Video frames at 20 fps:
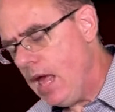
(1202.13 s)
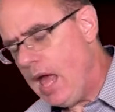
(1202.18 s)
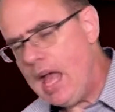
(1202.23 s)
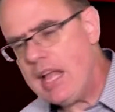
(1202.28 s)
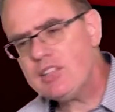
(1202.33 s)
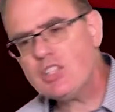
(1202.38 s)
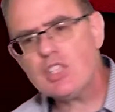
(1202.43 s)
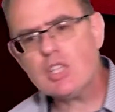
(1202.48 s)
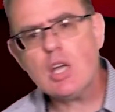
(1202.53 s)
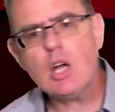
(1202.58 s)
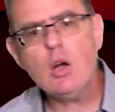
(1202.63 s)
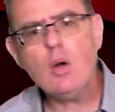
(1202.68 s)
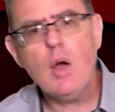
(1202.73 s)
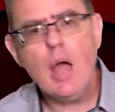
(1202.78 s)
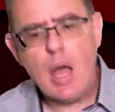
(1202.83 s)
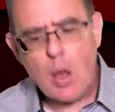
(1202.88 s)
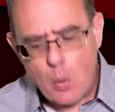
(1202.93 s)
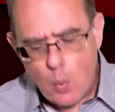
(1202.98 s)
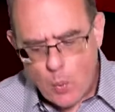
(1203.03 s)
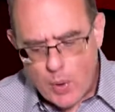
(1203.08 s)
And so
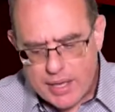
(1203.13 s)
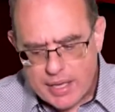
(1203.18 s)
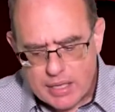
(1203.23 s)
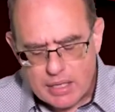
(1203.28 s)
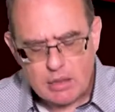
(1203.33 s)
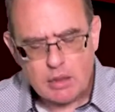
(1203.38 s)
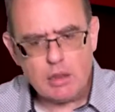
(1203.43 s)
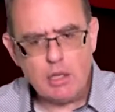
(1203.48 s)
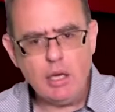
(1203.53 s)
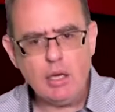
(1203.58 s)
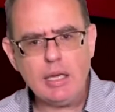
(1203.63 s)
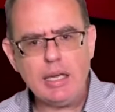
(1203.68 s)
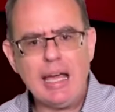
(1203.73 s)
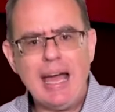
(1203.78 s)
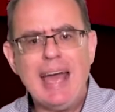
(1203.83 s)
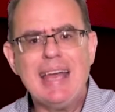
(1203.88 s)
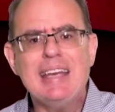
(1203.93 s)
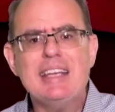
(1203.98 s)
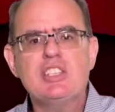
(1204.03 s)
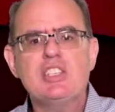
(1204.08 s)
we can look
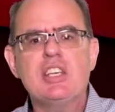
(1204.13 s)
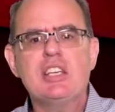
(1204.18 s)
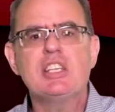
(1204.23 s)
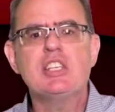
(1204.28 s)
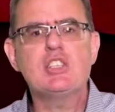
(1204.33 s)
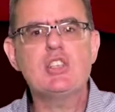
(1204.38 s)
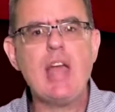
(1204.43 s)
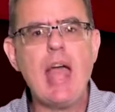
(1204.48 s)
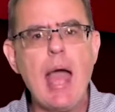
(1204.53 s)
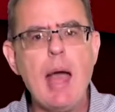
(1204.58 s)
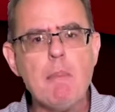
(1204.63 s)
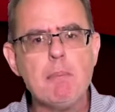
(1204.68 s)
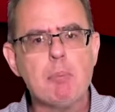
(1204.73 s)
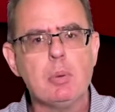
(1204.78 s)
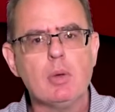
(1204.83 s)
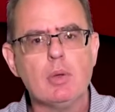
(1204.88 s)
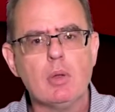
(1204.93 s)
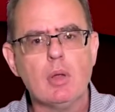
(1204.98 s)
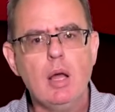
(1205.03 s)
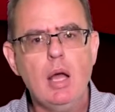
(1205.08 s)
at his
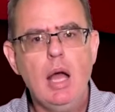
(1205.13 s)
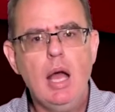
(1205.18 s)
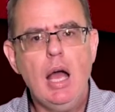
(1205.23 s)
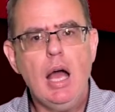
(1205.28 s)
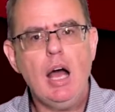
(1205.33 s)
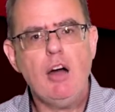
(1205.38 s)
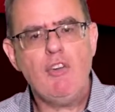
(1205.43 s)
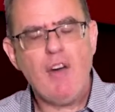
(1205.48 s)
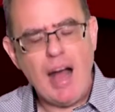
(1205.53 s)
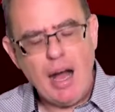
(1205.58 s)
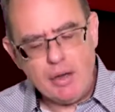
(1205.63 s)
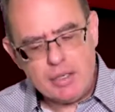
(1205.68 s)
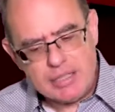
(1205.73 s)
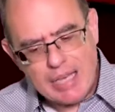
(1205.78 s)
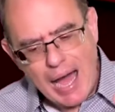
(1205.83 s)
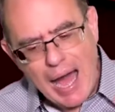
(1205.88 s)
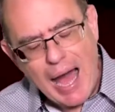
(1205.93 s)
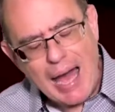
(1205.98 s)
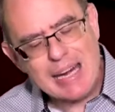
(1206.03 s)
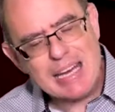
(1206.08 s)
example of how
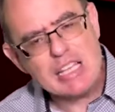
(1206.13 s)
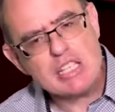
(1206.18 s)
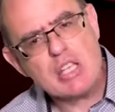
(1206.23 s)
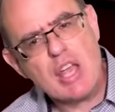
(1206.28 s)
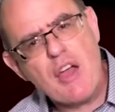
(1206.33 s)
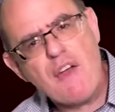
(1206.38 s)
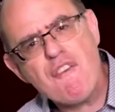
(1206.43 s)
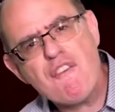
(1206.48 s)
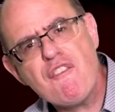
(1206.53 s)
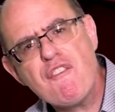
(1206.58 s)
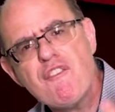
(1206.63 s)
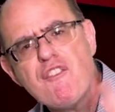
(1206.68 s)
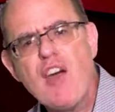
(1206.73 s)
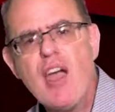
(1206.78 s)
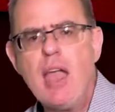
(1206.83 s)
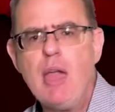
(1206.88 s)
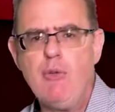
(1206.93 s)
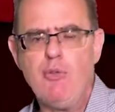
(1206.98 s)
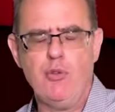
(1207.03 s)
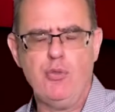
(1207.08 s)
God is
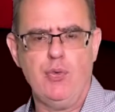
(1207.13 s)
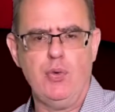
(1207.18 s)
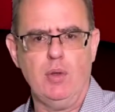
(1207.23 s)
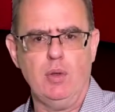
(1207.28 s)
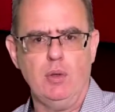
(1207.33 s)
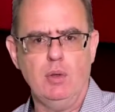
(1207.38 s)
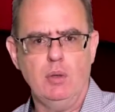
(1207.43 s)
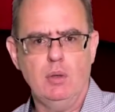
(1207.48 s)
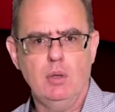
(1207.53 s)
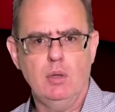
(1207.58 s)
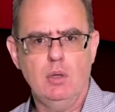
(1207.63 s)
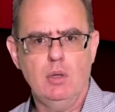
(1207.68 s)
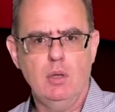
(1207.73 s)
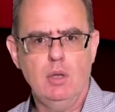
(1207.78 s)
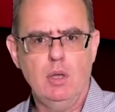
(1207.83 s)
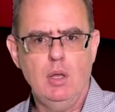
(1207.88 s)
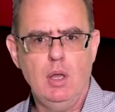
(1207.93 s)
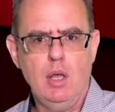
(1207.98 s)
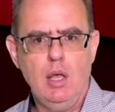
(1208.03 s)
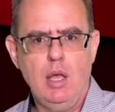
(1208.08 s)
faithful
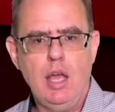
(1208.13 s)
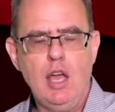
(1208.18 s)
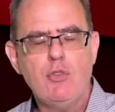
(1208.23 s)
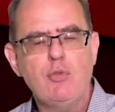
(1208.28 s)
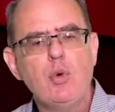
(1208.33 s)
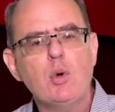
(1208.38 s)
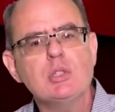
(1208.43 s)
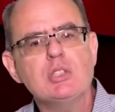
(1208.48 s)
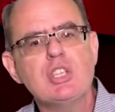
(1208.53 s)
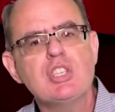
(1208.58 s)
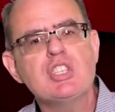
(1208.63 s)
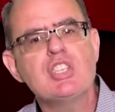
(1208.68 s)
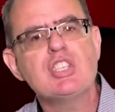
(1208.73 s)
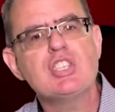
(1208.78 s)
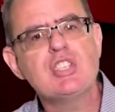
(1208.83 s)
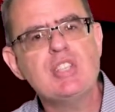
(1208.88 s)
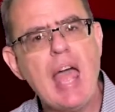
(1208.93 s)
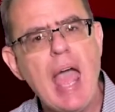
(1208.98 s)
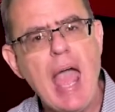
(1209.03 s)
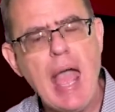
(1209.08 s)
if we'll just
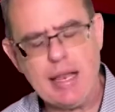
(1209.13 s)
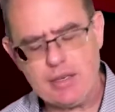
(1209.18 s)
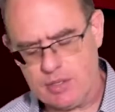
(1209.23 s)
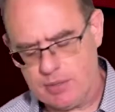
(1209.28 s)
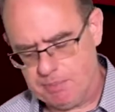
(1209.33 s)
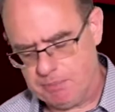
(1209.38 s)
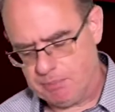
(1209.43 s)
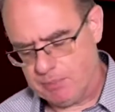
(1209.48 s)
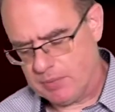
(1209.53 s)
stand.